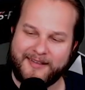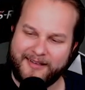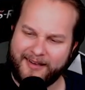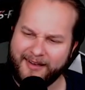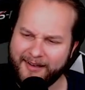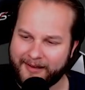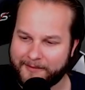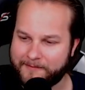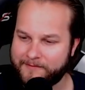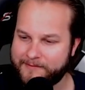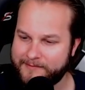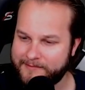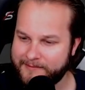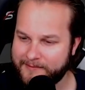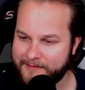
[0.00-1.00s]
Huh.
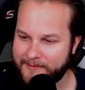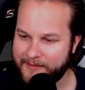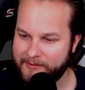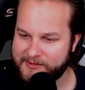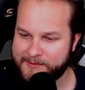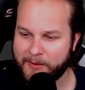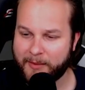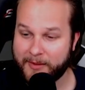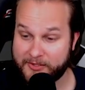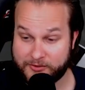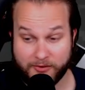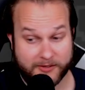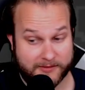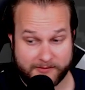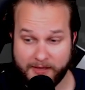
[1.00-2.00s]
He was small by
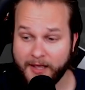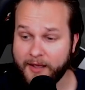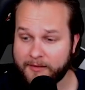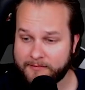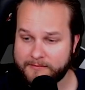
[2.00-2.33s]
choice. Yeah.